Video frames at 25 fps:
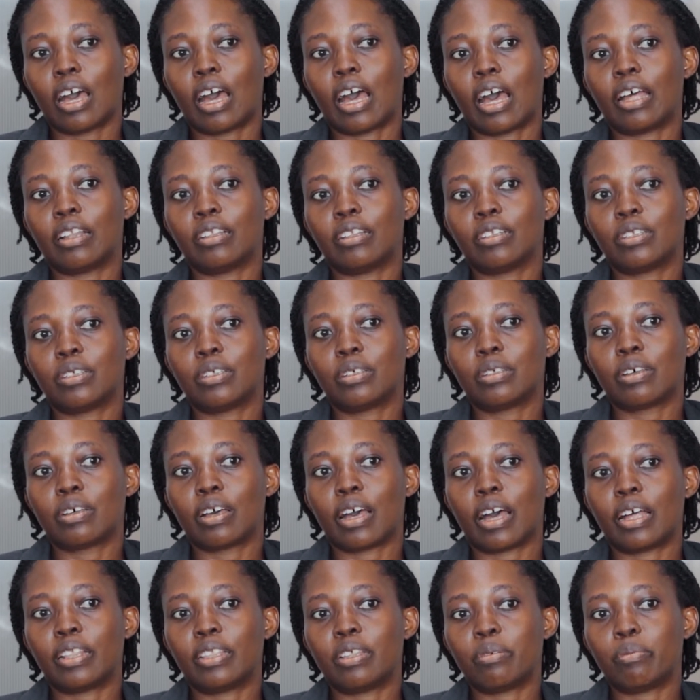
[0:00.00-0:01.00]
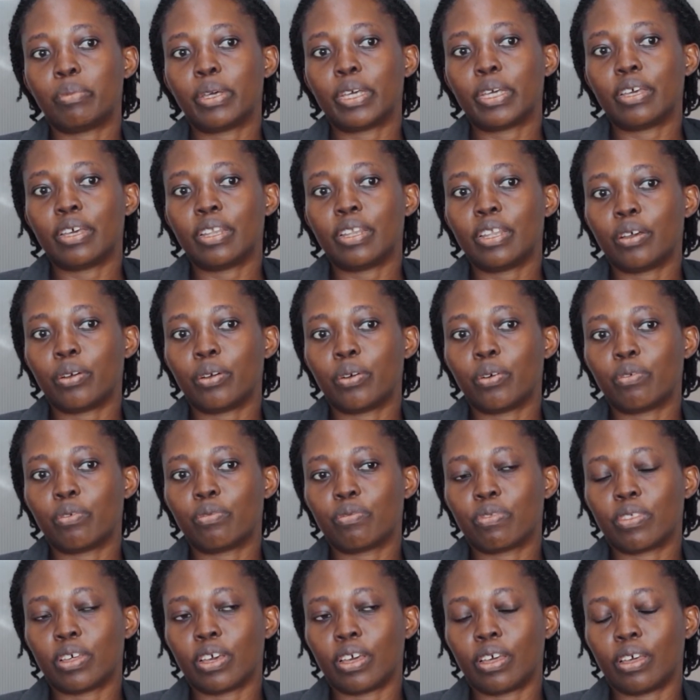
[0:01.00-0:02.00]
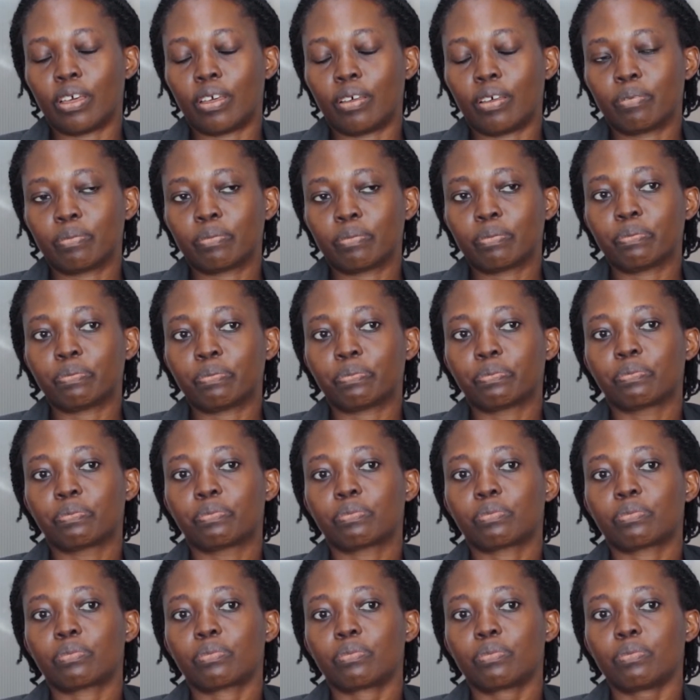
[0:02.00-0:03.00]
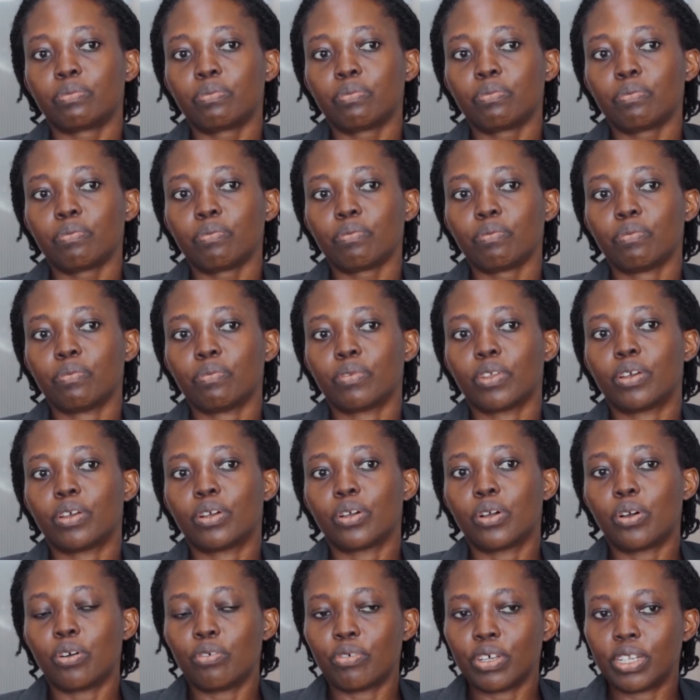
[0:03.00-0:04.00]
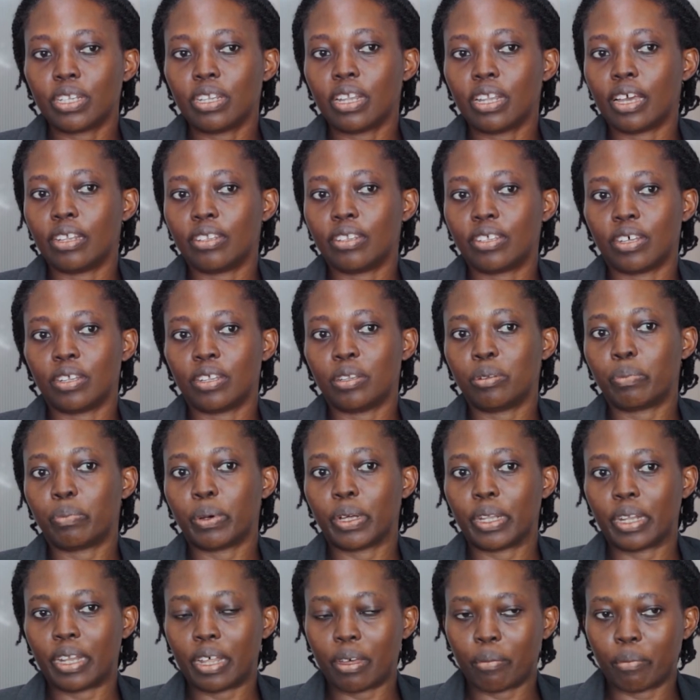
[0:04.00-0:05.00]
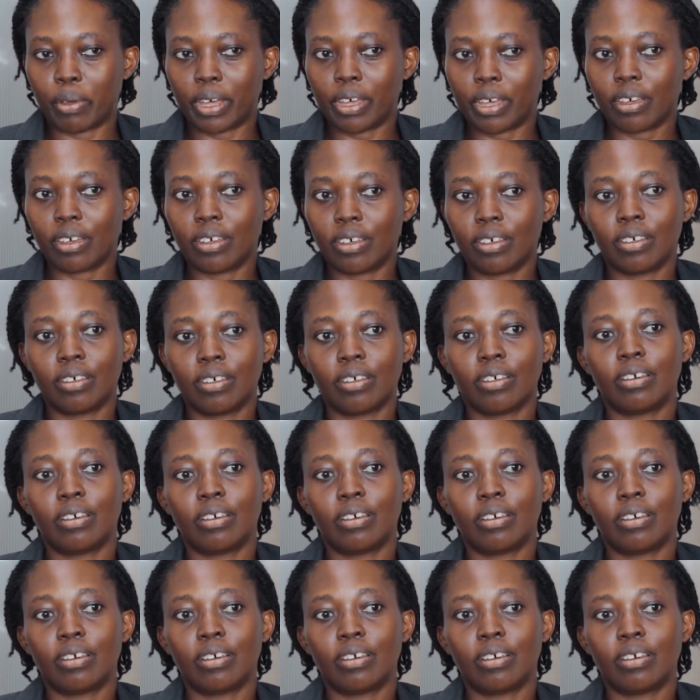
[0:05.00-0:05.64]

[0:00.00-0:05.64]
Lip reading: And at the beginning of the COVID-19 pandemic,